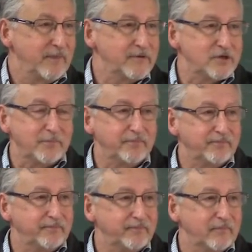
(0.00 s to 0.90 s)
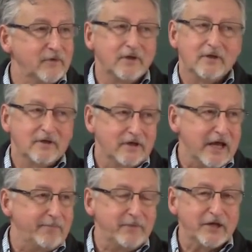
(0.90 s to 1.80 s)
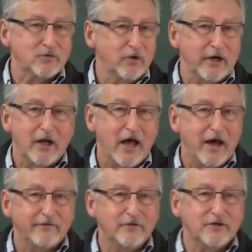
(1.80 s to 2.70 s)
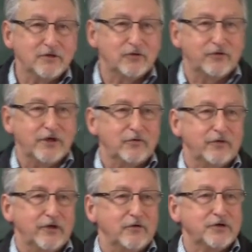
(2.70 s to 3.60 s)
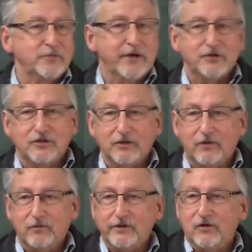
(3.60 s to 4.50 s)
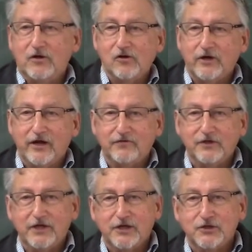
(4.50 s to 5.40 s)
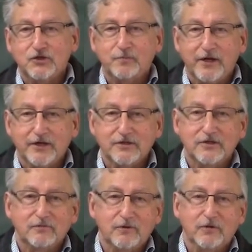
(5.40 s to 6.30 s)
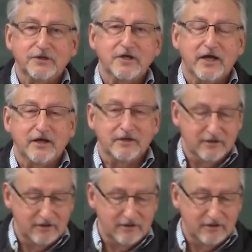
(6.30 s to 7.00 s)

Some, attention span. Yep, that's one a lot of these theor theorists mention, that we no longer have the attention spans we once had.